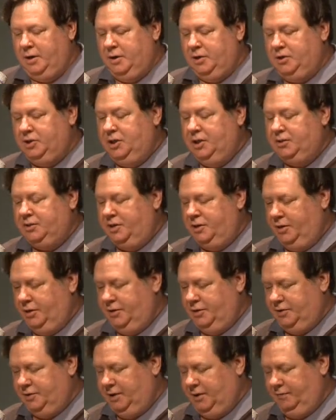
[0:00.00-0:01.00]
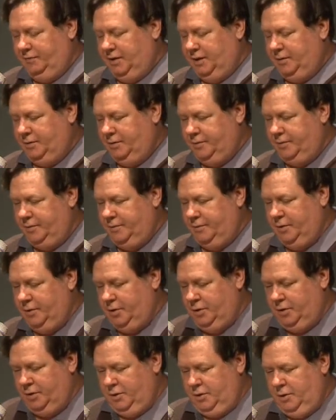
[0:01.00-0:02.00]
She is here this evening
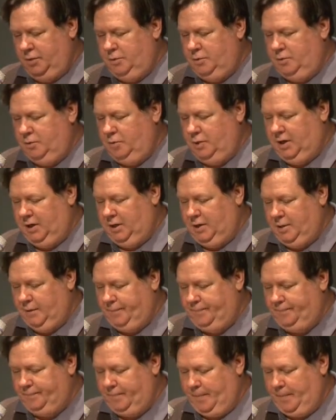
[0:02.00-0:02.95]
to read